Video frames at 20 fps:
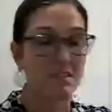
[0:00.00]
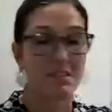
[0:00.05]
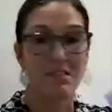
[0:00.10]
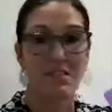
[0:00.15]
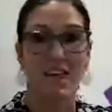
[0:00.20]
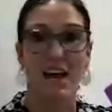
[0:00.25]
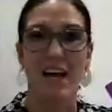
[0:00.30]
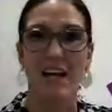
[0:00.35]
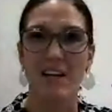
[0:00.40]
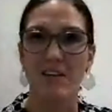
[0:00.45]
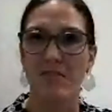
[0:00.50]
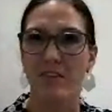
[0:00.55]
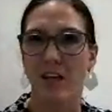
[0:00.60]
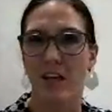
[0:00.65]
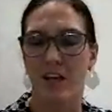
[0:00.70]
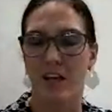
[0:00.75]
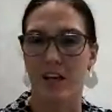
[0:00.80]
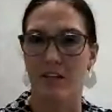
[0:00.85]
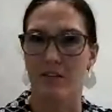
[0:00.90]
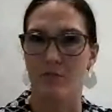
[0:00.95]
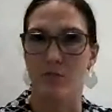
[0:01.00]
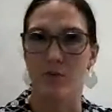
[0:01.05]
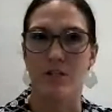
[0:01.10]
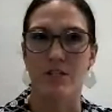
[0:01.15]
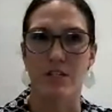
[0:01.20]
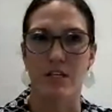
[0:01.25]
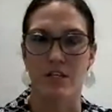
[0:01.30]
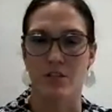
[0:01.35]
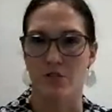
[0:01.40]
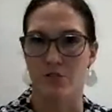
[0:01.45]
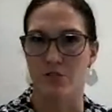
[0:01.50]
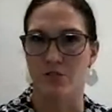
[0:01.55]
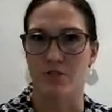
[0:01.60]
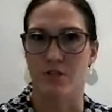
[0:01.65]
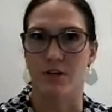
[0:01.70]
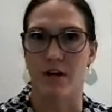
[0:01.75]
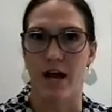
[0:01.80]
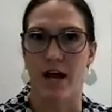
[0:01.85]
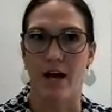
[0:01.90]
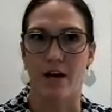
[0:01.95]
It's kind of like when teachers
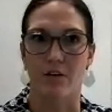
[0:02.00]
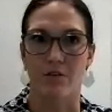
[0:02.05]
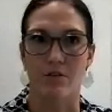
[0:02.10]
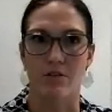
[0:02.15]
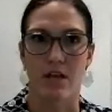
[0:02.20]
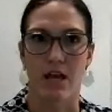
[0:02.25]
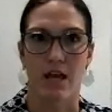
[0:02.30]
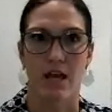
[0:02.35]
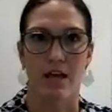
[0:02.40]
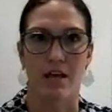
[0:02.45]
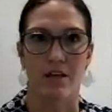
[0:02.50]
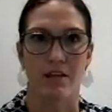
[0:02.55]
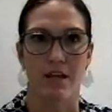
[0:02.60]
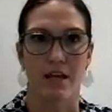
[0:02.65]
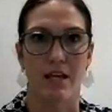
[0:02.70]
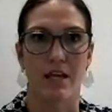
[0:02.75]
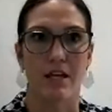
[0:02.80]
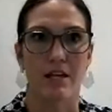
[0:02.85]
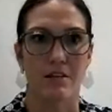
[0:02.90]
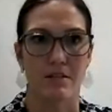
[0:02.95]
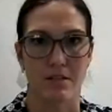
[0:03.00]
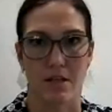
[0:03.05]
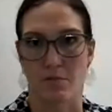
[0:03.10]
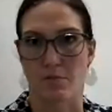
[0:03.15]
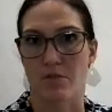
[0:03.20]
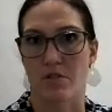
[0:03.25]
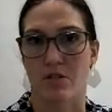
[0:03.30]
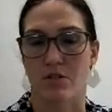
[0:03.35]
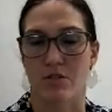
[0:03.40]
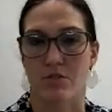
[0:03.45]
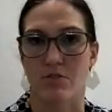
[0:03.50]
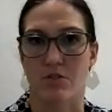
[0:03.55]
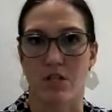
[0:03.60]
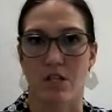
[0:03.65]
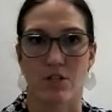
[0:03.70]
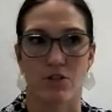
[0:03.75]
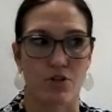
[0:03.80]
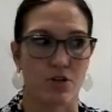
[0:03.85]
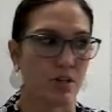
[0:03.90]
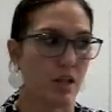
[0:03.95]
are out and they get a substitute
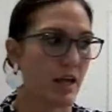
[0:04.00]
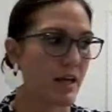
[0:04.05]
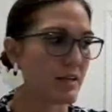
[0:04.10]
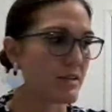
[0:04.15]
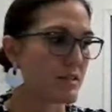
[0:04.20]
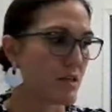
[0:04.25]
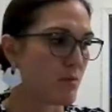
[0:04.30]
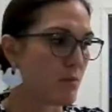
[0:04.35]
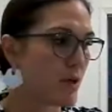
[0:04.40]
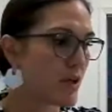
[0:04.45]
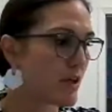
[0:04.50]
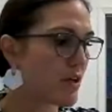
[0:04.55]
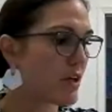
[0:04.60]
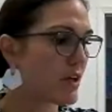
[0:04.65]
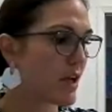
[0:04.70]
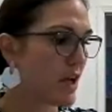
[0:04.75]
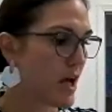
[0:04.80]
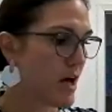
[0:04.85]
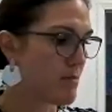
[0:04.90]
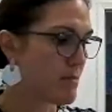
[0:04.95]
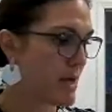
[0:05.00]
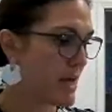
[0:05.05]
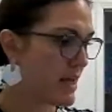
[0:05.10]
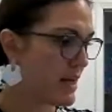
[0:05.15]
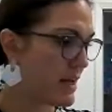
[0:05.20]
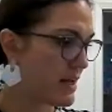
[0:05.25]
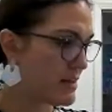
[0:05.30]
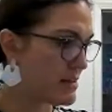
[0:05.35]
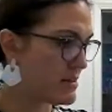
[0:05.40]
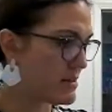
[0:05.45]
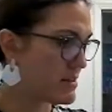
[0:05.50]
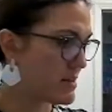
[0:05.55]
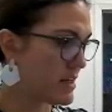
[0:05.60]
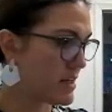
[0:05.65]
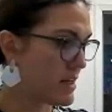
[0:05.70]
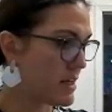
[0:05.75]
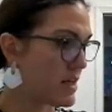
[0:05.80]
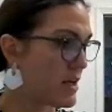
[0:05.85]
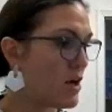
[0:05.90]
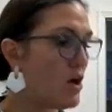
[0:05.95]
teacher. Like someone could come in and
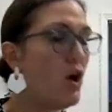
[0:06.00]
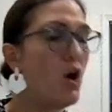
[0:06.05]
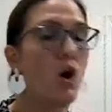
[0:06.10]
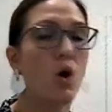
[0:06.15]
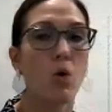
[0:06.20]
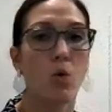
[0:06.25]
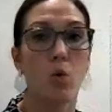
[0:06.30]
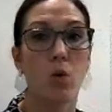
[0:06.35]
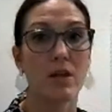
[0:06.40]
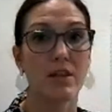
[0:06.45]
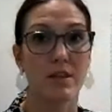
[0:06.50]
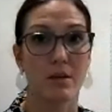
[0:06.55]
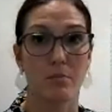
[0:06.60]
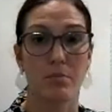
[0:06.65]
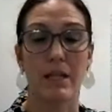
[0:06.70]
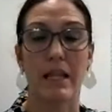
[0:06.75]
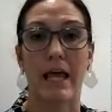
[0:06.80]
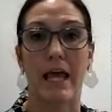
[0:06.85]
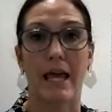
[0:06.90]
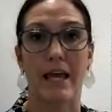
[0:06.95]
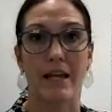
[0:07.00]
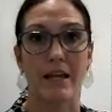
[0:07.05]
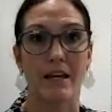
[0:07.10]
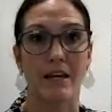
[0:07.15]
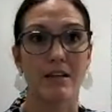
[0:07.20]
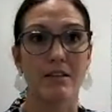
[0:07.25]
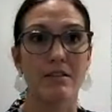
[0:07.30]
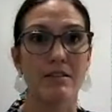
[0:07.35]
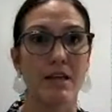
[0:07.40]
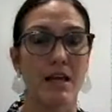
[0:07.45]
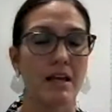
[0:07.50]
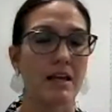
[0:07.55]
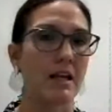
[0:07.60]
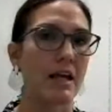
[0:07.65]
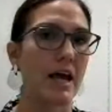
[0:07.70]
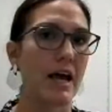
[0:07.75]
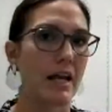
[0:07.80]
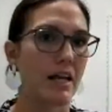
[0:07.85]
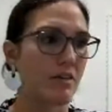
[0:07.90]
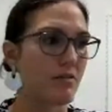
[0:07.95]
see what the plan is and
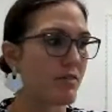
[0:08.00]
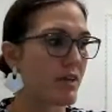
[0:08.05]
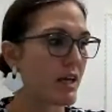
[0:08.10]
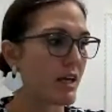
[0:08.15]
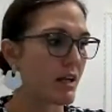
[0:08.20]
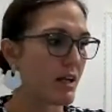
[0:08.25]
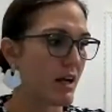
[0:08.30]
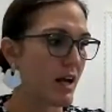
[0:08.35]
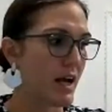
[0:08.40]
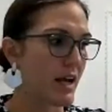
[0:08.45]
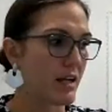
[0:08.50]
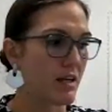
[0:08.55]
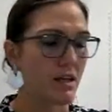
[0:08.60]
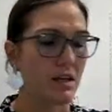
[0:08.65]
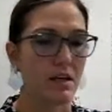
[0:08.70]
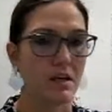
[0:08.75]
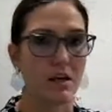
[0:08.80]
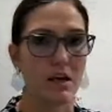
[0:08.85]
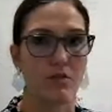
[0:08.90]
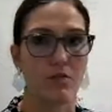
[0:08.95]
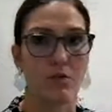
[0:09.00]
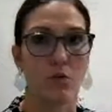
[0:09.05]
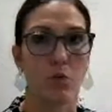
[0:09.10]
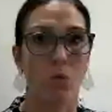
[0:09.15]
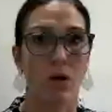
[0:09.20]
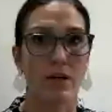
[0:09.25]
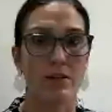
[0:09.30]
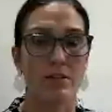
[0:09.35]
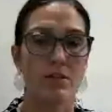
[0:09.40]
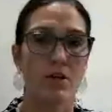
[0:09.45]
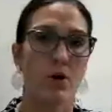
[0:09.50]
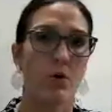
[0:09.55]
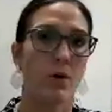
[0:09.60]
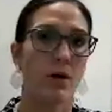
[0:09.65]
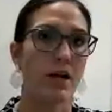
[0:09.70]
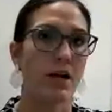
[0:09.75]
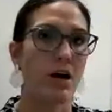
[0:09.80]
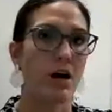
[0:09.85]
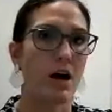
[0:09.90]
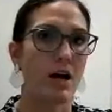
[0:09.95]
kind of get an idea of what's
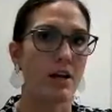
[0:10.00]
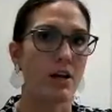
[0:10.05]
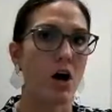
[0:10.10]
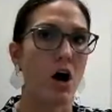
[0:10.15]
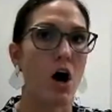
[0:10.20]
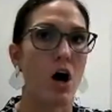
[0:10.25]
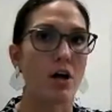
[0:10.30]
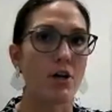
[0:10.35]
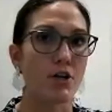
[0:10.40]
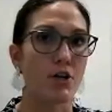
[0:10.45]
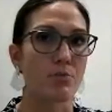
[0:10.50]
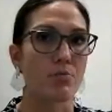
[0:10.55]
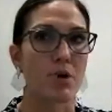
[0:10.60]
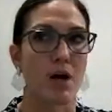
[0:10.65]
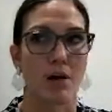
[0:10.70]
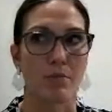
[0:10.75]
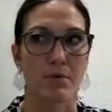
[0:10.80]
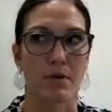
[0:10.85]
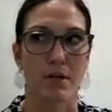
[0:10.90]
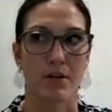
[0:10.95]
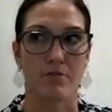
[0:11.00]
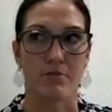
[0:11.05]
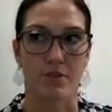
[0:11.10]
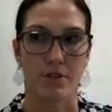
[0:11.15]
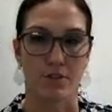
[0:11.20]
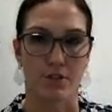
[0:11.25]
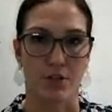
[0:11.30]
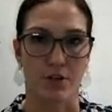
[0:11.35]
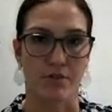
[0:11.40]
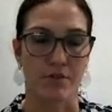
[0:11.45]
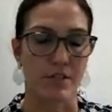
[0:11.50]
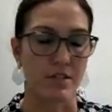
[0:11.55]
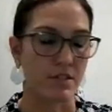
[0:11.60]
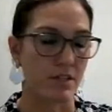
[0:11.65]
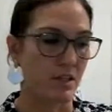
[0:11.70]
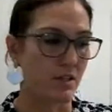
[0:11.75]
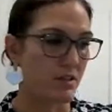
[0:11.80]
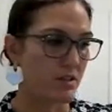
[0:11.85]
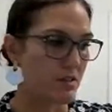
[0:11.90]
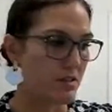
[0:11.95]
going on your property for
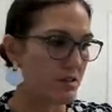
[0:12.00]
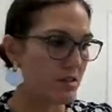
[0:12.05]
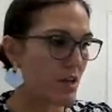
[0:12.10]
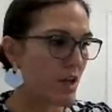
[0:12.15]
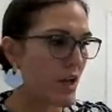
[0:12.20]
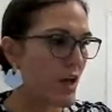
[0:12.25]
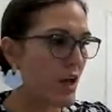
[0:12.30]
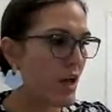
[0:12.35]
services.